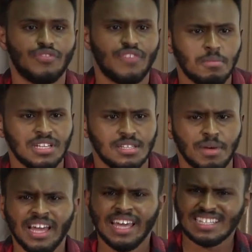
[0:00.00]
feminism,
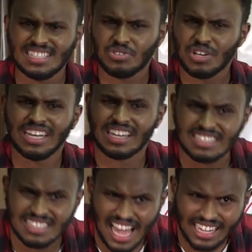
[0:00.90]
is it really
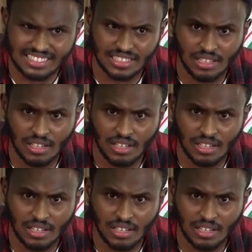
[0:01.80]
Christianity?